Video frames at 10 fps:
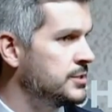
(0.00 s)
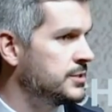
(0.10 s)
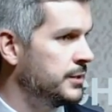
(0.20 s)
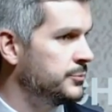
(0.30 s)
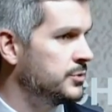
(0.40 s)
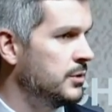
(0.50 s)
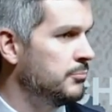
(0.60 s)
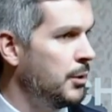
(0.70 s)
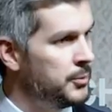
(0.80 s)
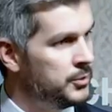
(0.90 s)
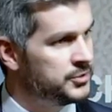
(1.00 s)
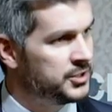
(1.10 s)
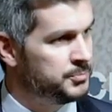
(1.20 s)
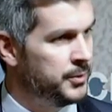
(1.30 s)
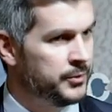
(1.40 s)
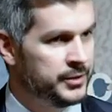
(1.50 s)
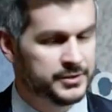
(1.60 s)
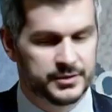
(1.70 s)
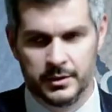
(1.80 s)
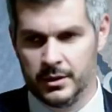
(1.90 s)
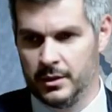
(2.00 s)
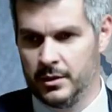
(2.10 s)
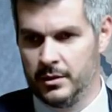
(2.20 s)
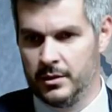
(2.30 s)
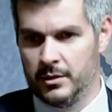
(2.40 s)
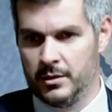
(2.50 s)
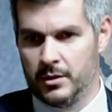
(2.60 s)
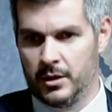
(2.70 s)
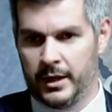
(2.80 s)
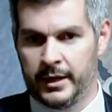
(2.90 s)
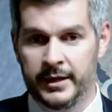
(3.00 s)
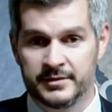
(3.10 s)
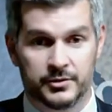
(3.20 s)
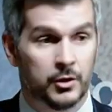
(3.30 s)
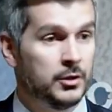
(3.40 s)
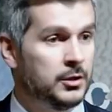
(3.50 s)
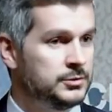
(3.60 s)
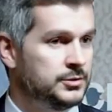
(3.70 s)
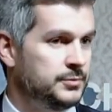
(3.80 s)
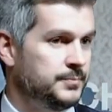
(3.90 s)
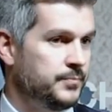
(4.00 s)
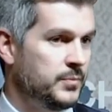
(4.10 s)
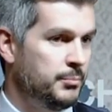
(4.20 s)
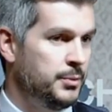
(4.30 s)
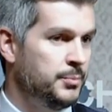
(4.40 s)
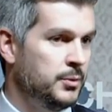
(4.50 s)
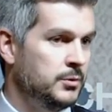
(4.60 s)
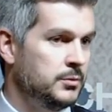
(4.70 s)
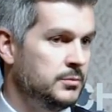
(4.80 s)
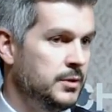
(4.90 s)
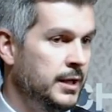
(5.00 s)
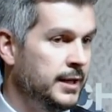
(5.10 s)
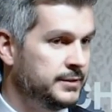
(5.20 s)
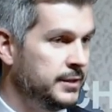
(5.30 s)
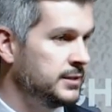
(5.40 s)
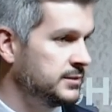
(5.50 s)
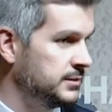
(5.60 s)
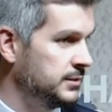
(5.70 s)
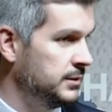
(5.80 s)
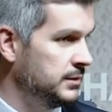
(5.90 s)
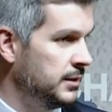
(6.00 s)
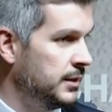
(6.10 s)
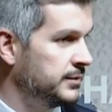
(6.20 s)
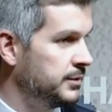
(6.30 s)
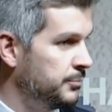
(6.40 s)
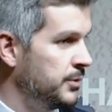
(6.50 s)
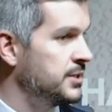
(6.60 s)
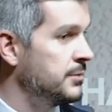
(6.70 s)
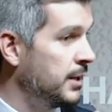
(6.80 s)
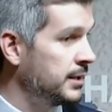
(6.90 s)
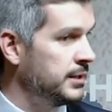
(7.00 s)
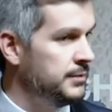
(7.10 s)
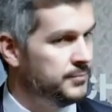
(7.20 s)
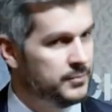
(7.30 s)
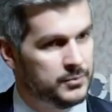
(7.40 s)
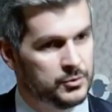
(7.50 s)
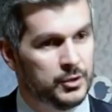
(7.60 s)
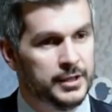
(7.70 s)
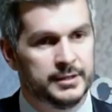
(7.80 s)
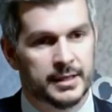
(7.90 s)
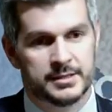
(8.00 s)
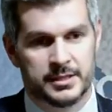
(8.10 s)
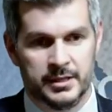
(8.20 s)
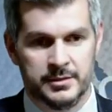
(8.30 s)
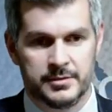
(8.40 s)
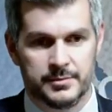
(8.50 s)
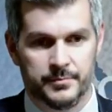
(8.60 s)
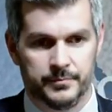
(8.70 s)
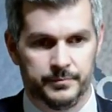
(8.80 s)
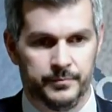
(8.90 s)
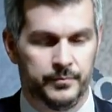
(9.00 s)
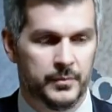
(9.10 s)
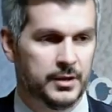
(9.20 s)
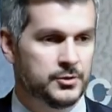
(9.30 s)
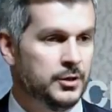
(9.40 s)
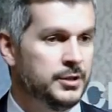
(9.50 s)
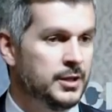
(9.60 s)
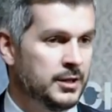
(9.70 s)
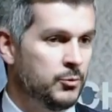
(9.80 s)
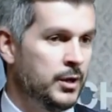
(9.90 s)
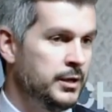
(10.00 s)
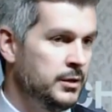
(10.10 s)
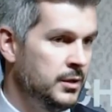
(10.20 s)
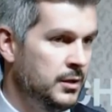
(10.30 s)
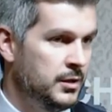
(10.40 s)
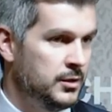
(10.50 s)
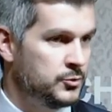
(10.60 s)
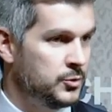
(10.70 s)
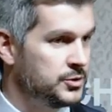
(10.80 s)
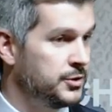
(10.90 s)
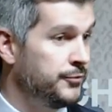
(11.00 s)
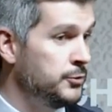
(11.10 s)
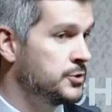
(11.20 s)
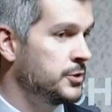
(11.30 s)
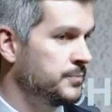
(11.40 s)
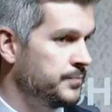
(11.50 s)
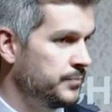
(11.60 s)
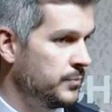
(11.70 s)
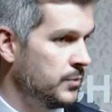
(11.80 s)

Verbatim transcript: Argentines, populist experience, and against all odds, people elected us, elected President Macri, to lead that change and to lead that way towards the future,